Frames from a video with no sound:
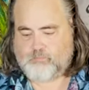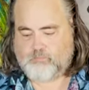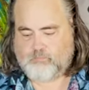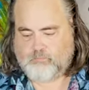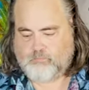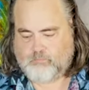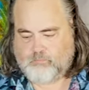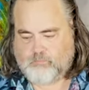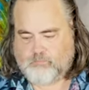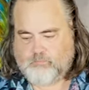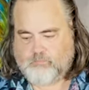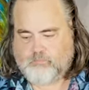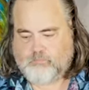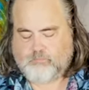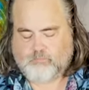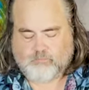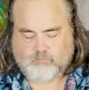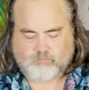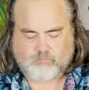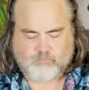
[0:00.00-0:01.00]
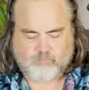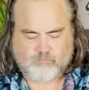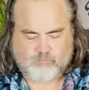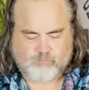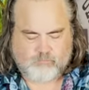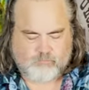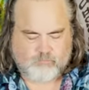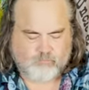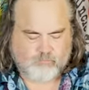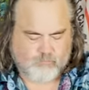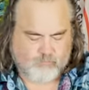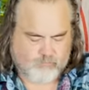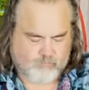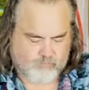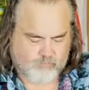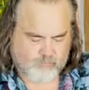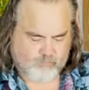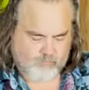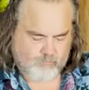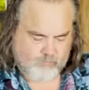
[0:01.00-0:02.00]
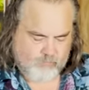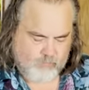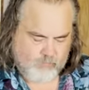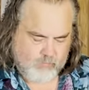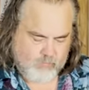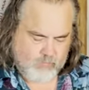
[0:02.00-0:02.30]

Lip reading: Nothing is said.